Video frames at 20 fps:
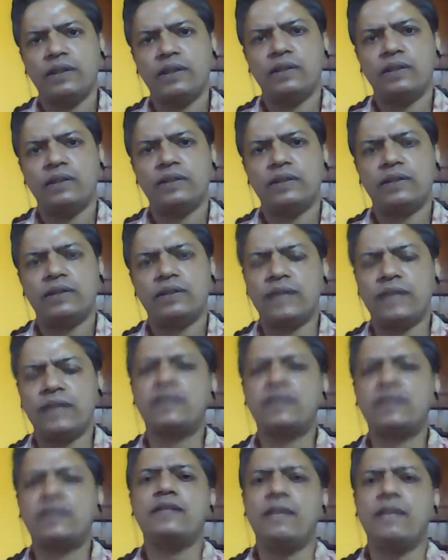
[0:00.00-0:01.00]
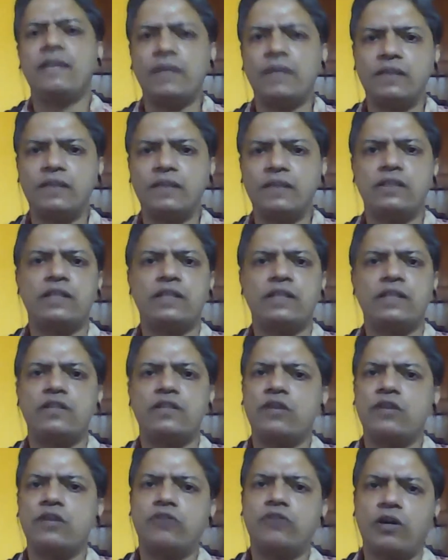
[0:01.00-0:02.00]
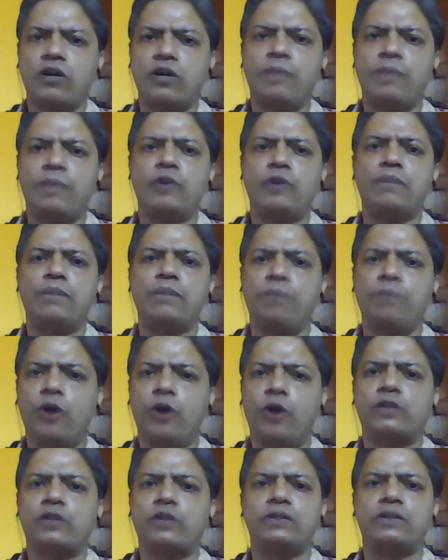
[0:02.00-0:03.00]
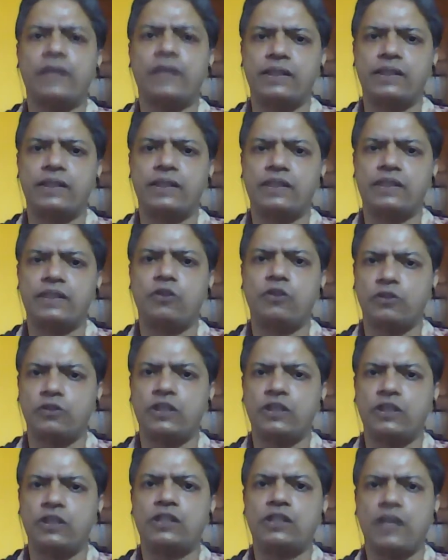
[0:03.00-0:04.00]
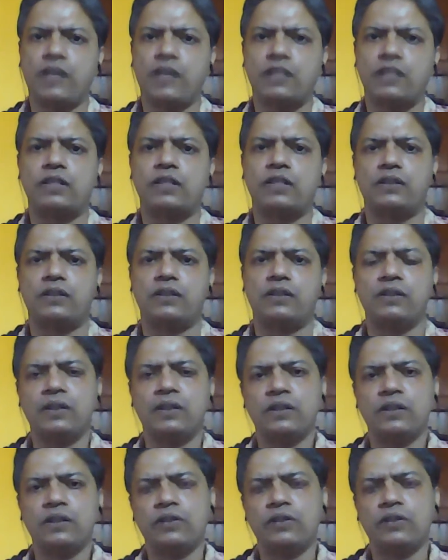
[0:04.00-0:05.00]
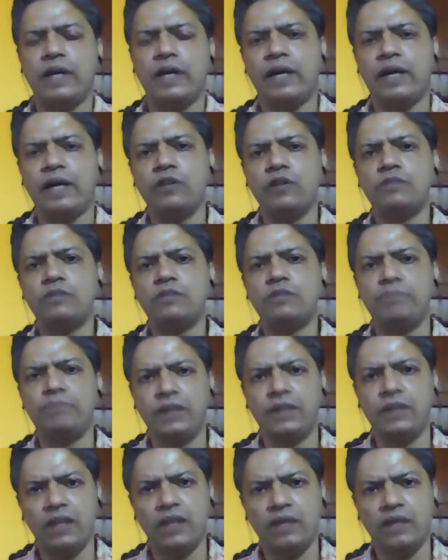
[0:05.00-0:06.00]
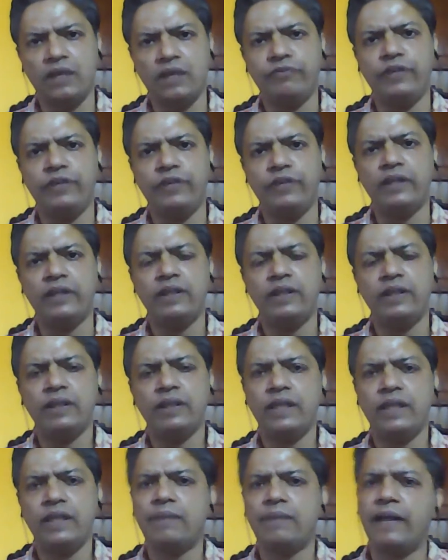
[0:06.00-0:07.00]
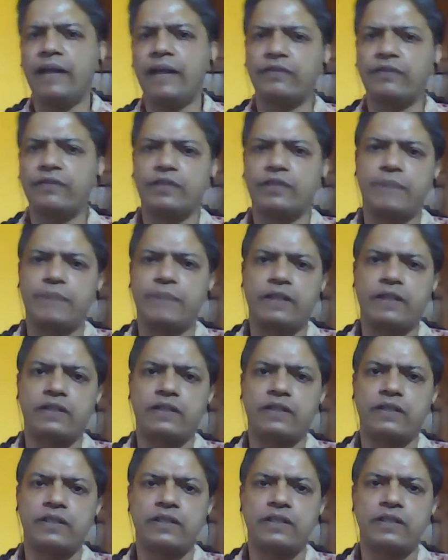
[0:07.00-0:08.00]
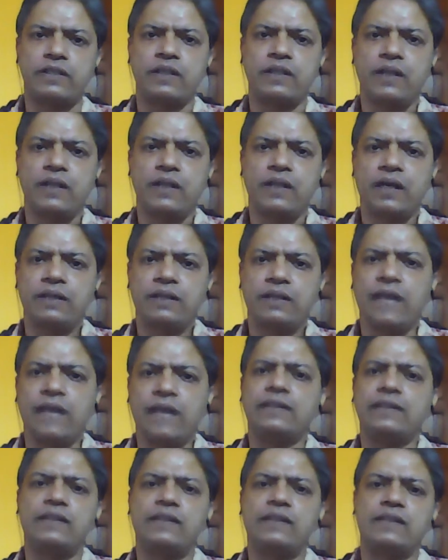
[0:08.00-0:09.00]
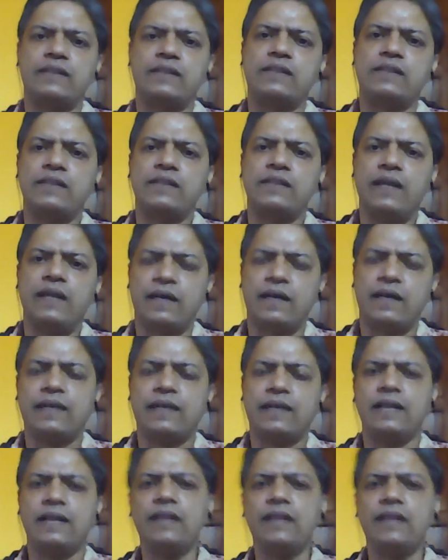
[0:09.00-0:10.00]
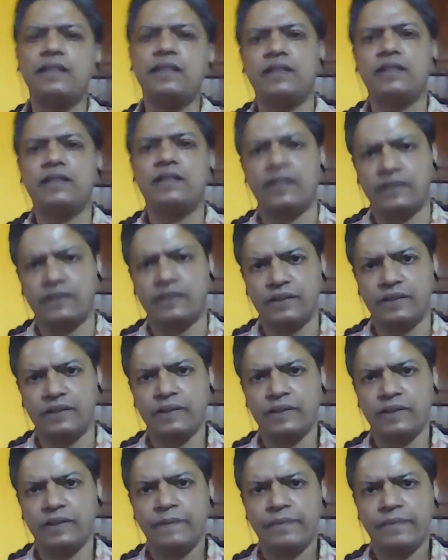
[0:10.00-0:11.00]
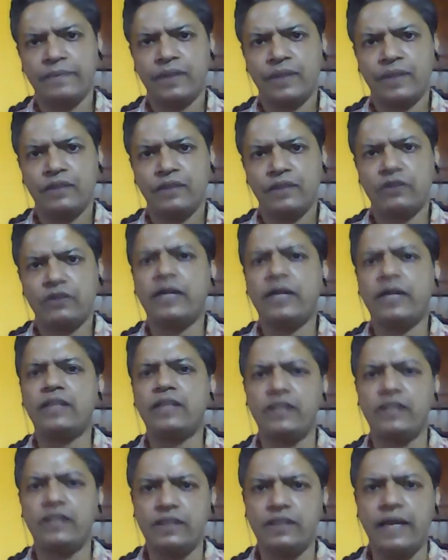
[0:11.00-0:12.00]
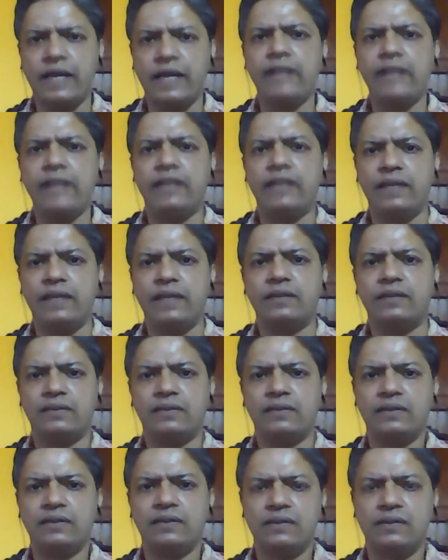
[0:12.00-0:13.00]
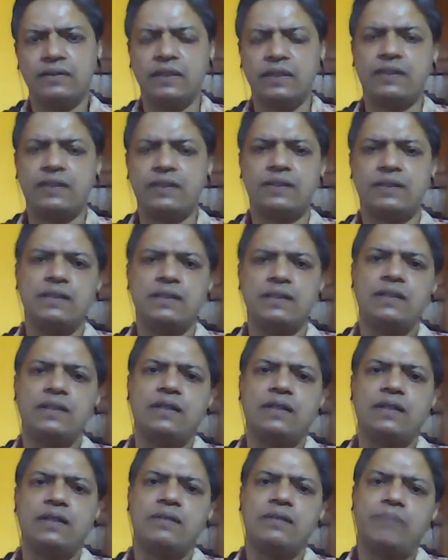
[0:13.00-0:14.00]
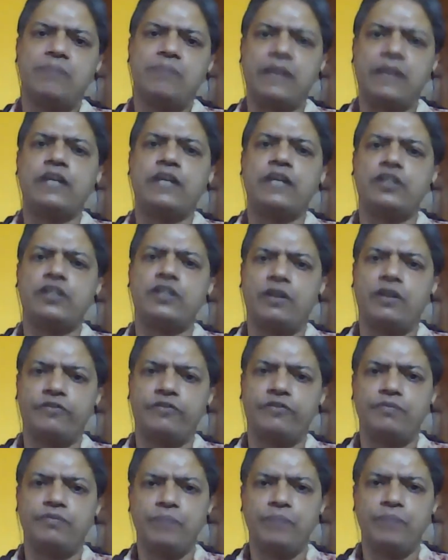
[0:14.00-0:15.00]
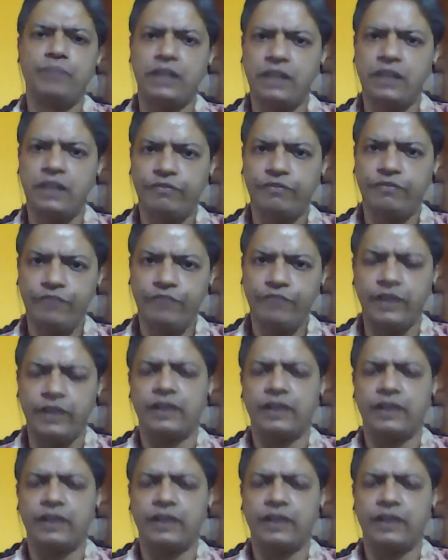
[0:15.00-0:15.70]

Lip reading: Sanskrit dramaturgy does not talk about a plot that is closely structured to arouse pity and fear in the mind of the spectators. Neither it is a cathartic theater. So tragedies end in this purgation of pity and fear